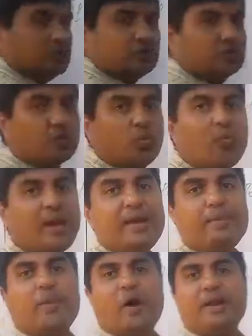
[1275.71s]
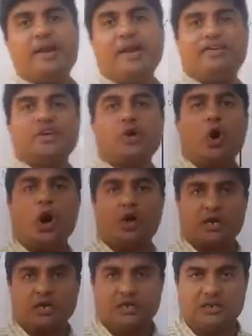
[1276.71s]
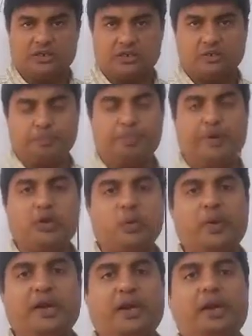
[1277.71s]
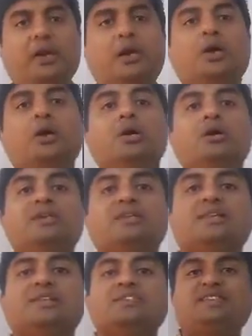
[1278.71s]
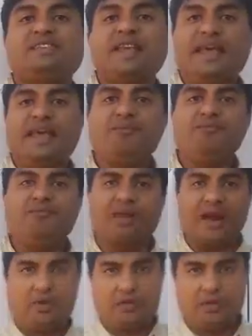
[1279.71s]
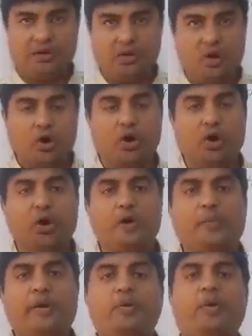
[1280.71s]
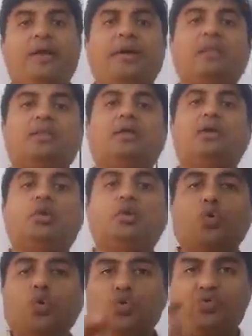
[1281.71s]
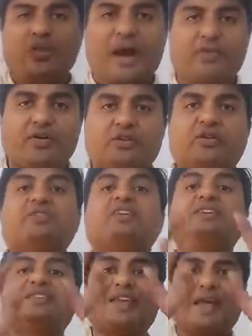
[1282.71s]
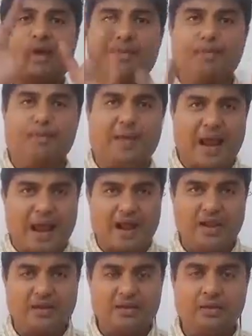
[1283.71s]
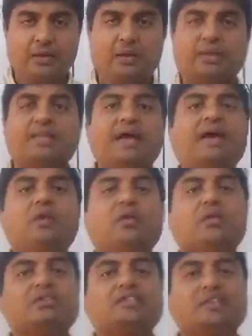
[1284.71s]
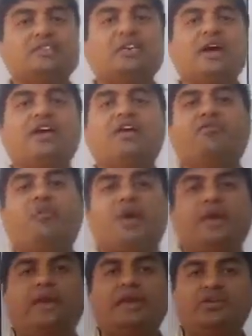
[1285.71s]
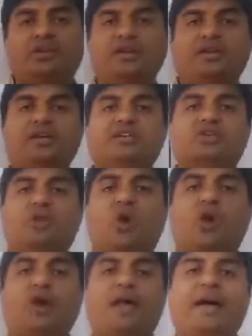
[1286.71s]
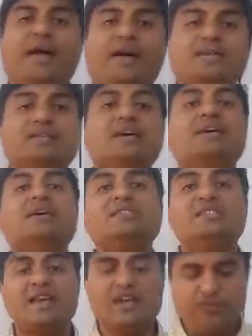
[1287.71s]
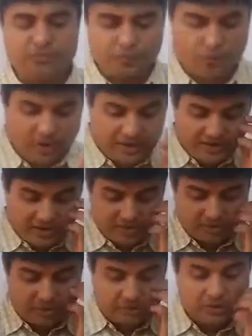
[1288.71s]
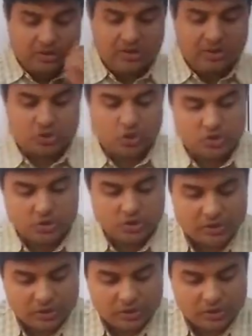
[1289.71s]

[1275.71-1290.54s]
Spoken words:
So when pollination occurs between the same flower or between the two flowers of the same plant, then such a kind of pollination is called as self-pollination. So